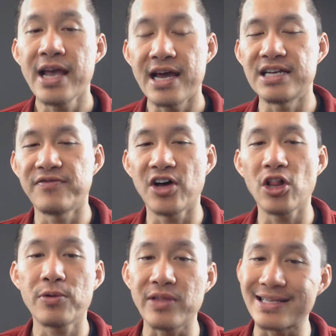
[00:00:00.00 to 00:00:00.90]
and a
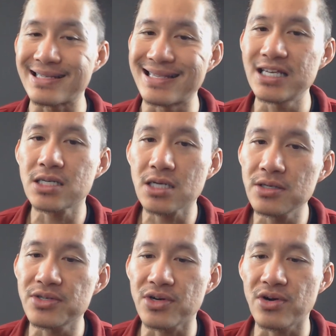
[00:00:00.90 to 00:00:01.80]
developer that's this
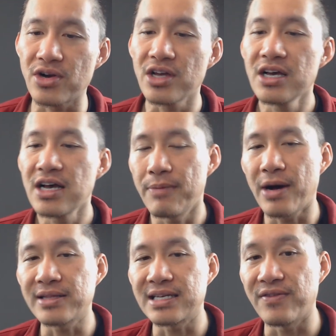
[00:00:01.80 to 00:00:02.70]
concerned
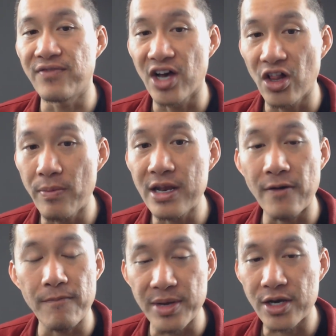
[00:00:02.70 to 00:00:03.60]
about the development
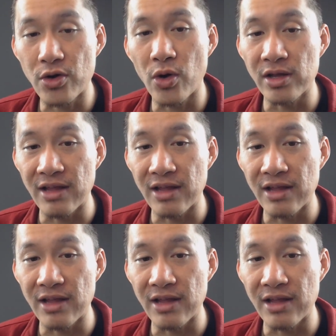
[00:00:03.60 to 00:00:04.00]
of Bitcoin